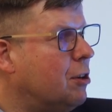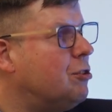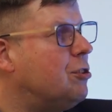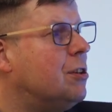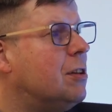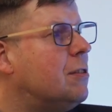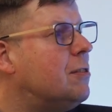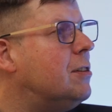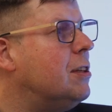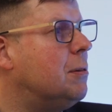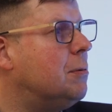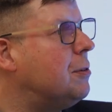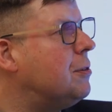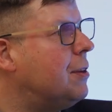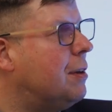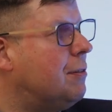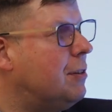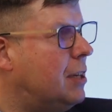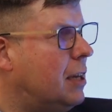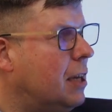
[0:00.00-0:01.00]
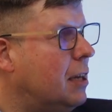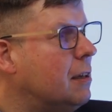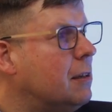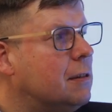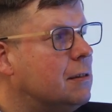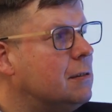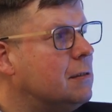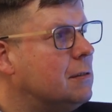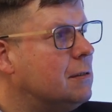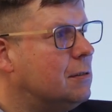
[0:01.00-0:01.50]
engineers deal with every day.
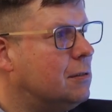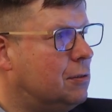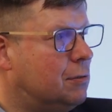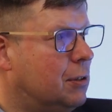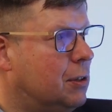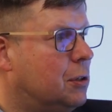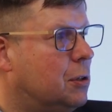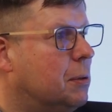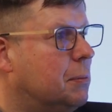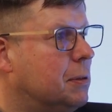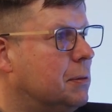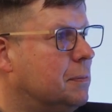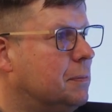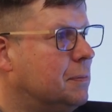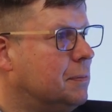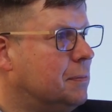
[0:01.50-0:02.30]
It's very common.